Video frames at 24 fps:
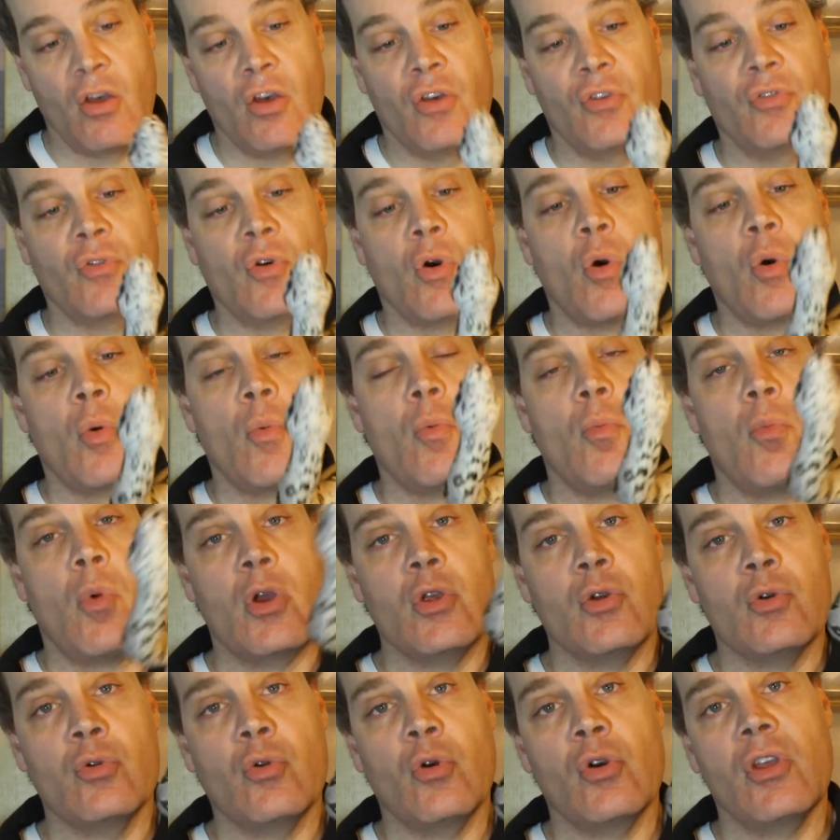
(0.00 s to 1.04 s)
So
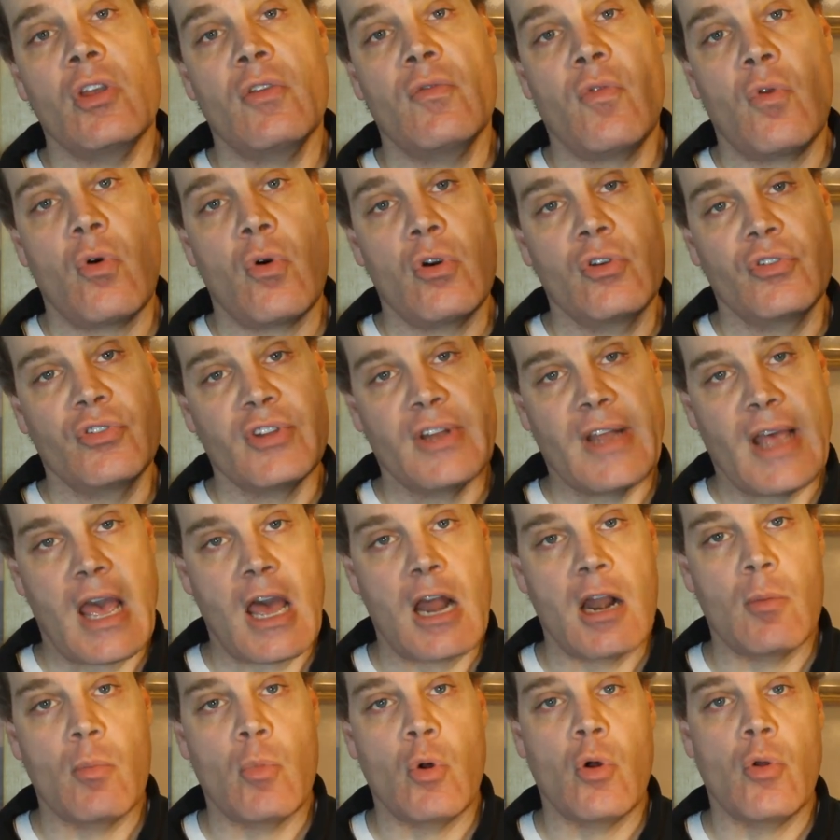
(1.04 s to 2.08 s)
what you're looking for is an
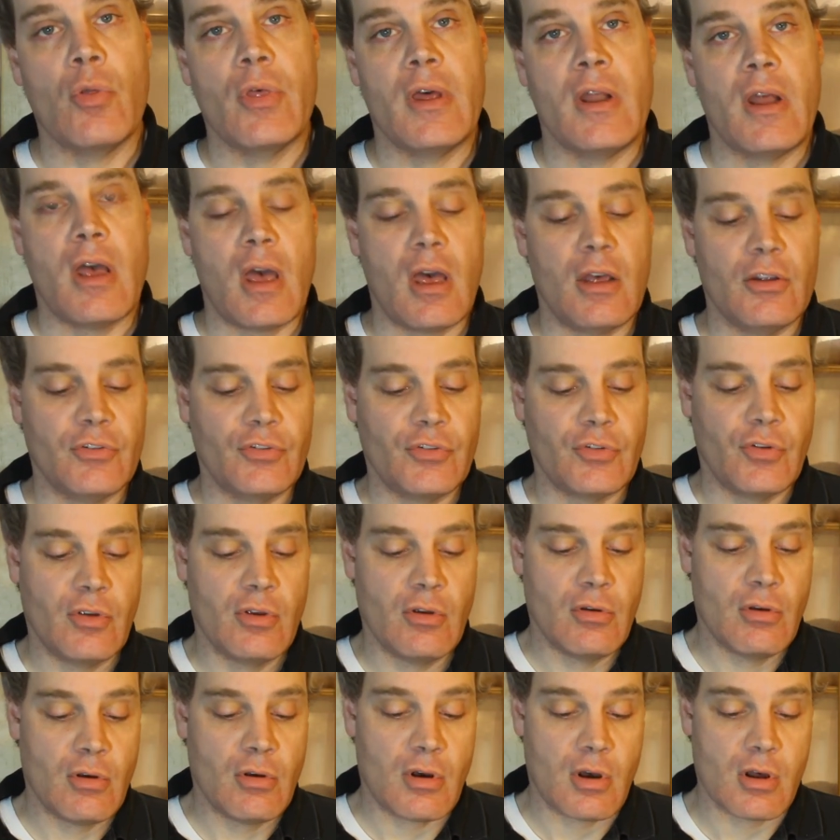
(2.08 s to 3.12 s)
animal that has
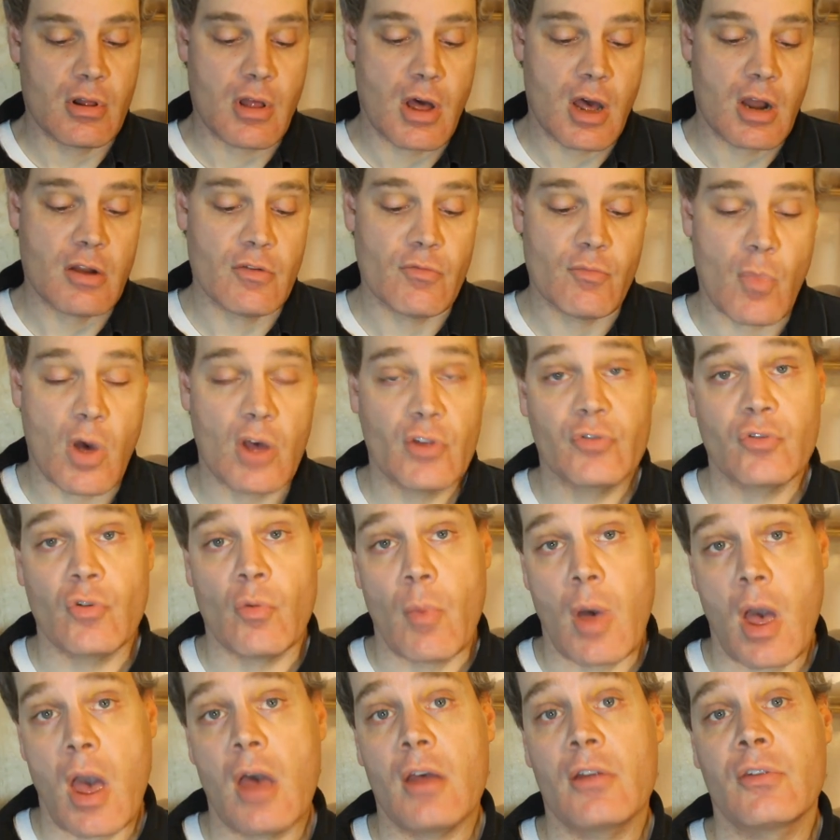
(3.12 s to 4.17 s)
a lot of muscle
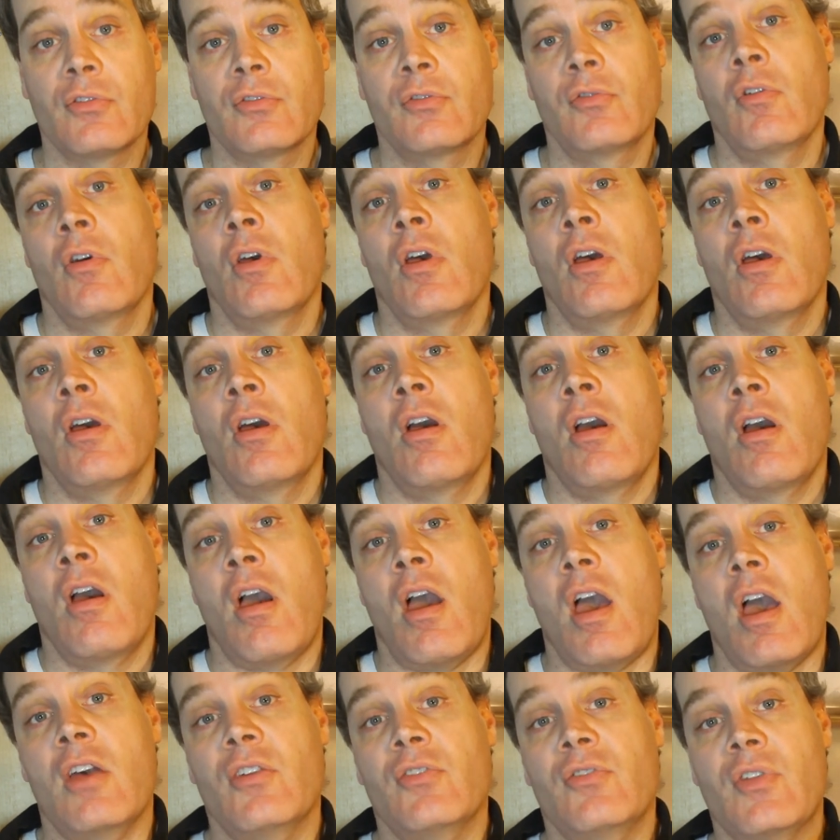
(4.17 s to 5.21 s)
mass.
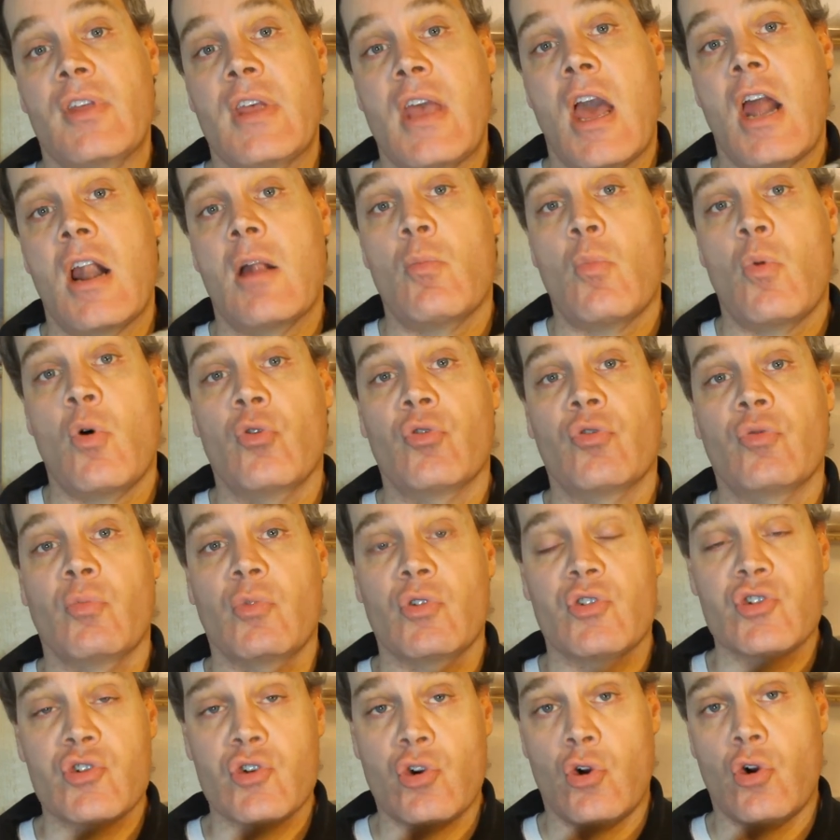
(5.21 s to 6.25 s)
As the animals
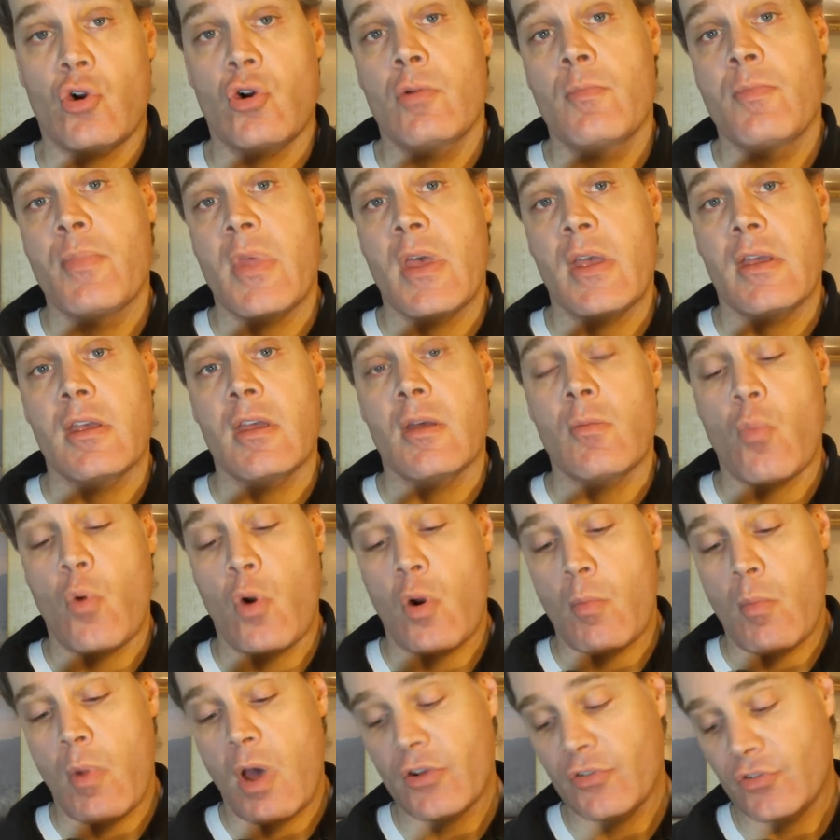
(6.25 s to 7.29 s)
mature, they get
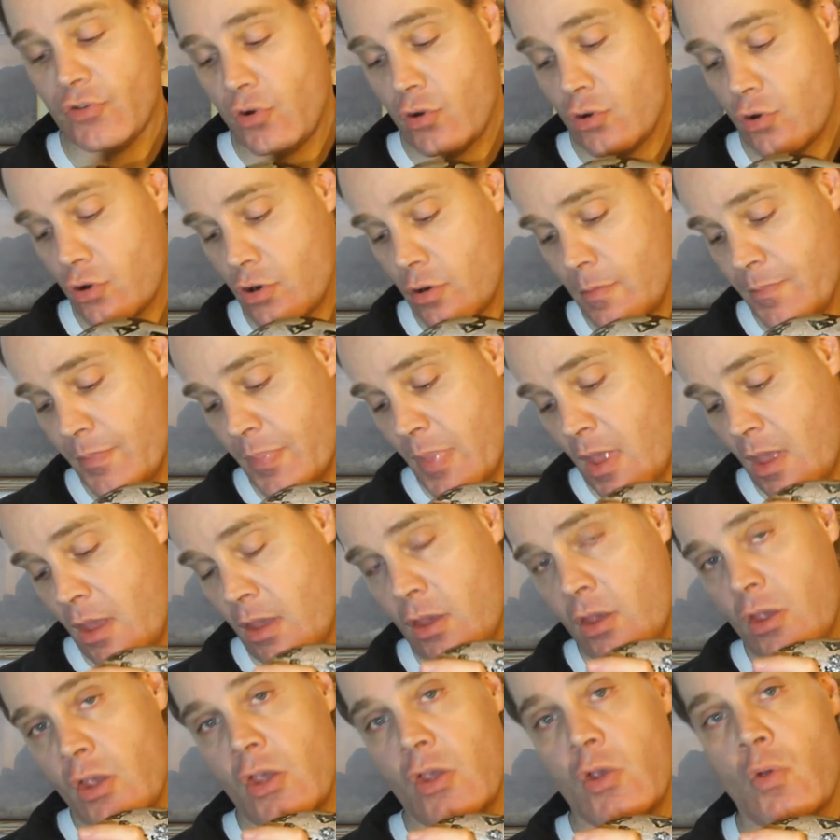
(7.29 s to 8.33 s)
more muscular.
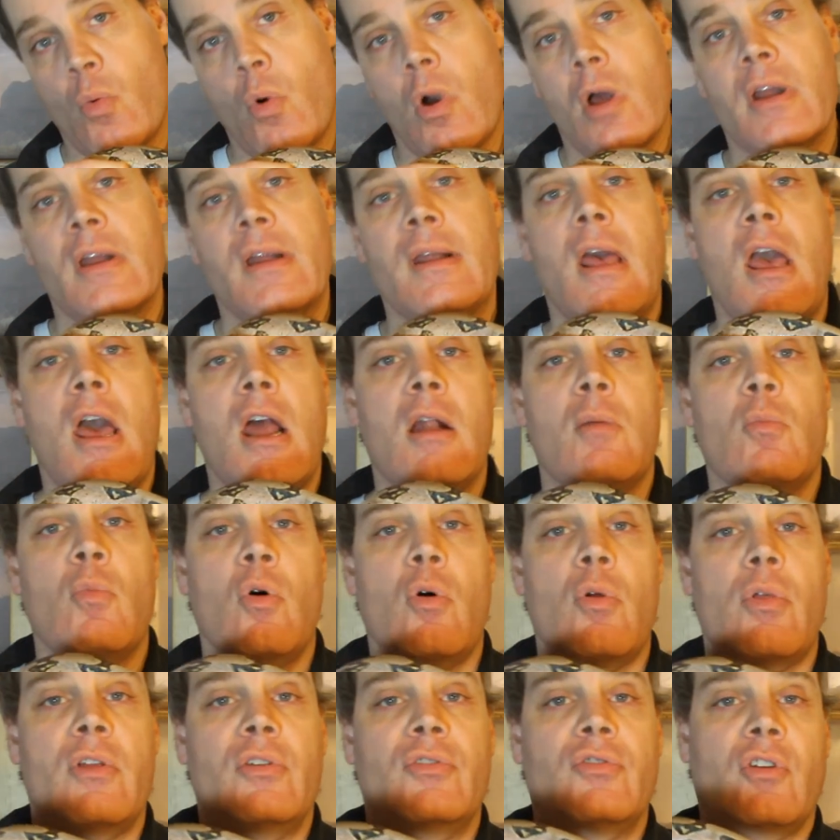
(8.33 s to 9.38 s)
You want an
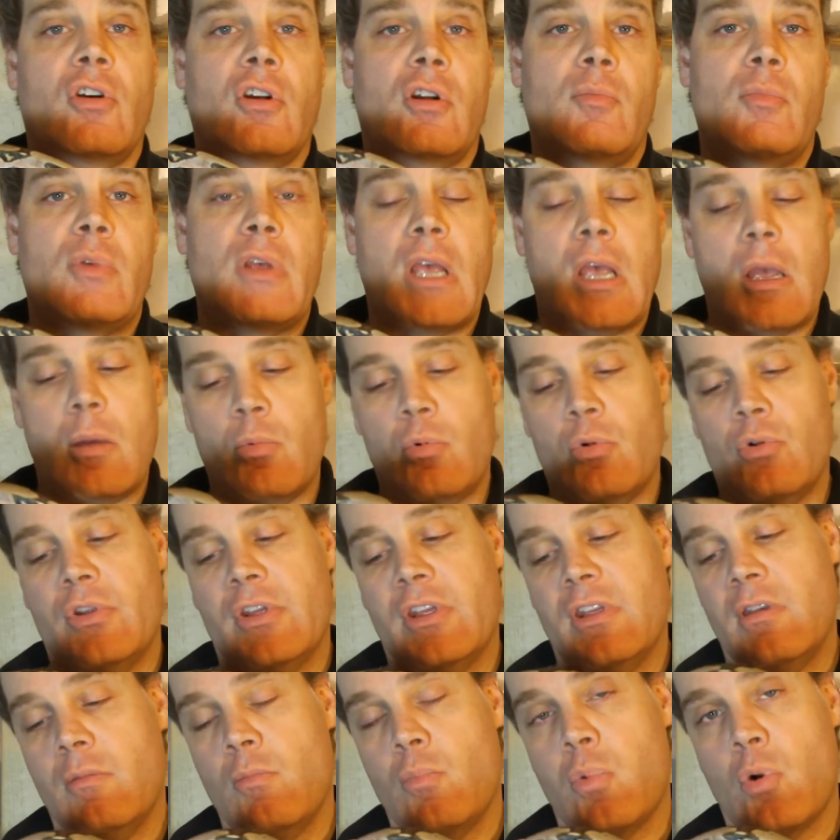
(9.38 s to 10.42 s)
animal that's going to be able to
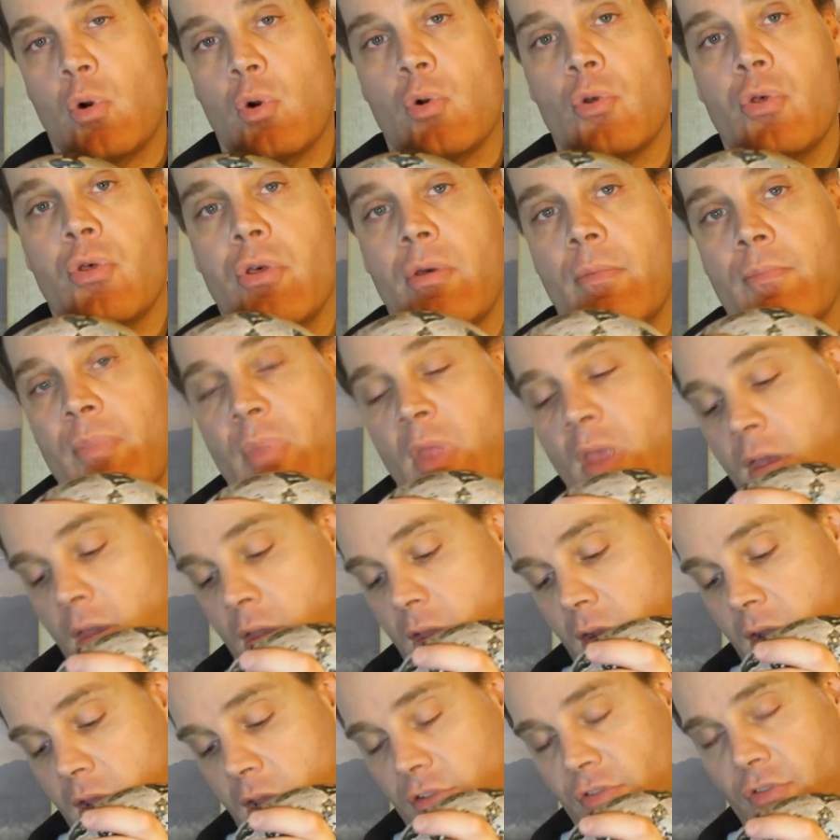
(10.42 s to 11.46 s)
give birth
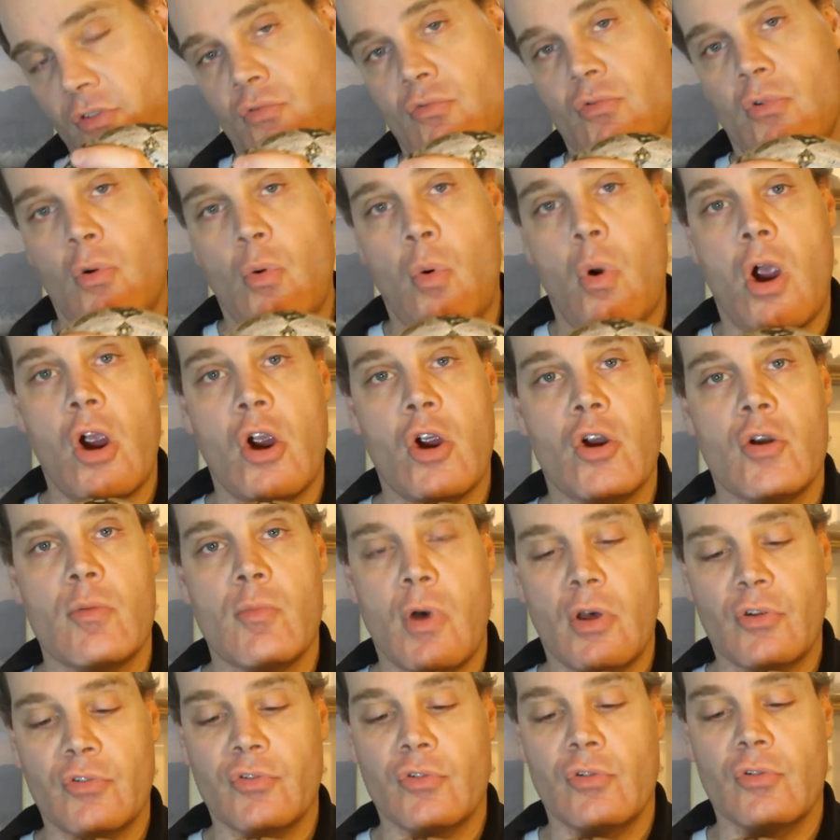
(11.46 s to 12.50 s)
and has the required
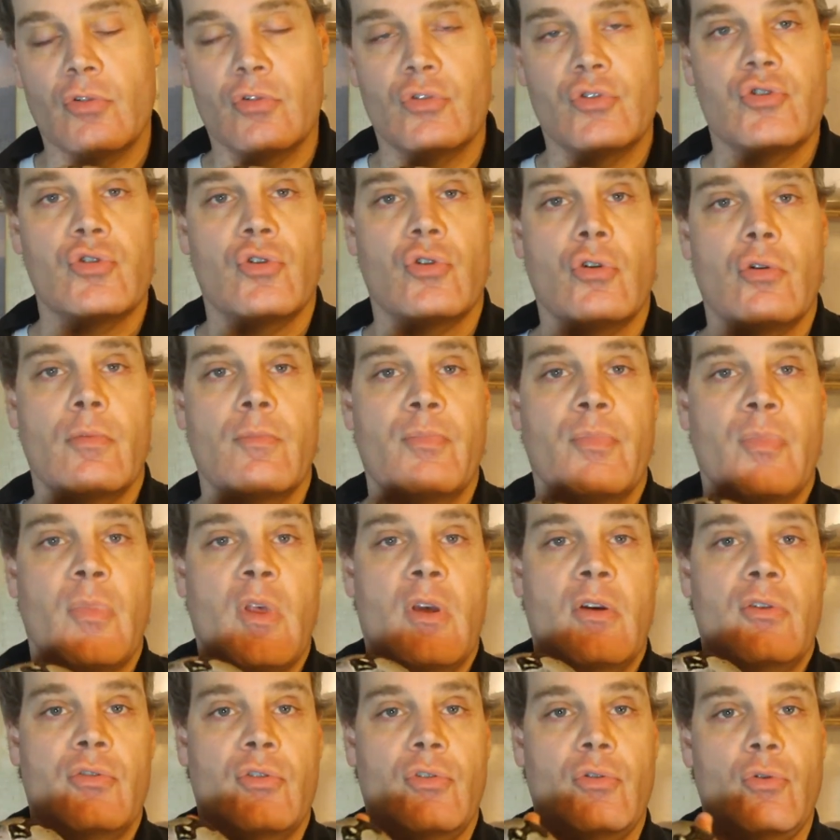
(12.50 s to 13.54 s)
musculature
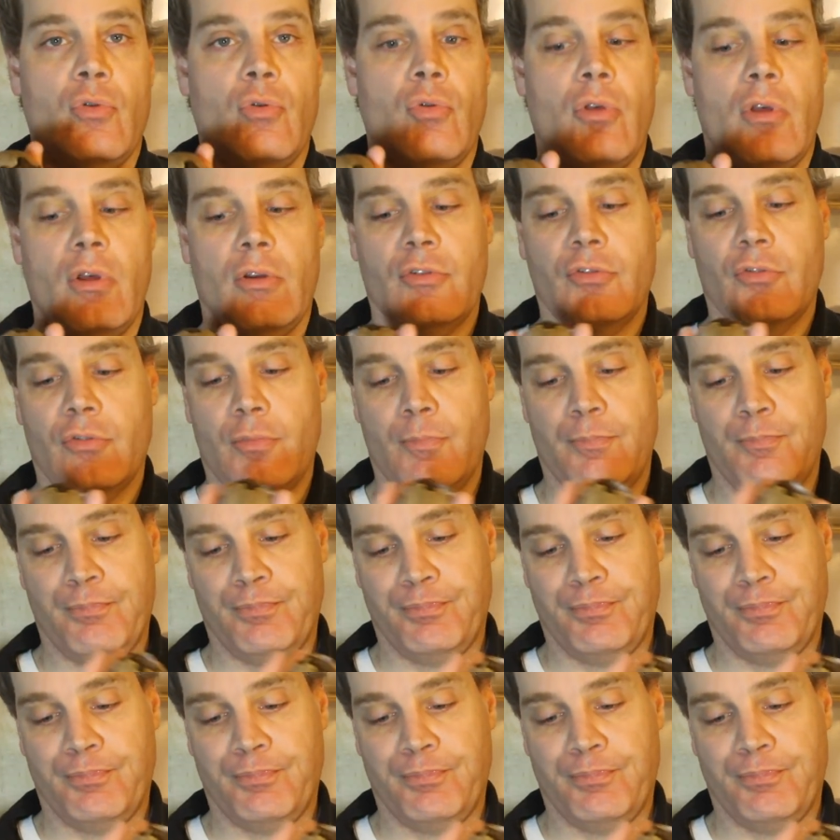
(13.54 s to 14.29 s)
to do this.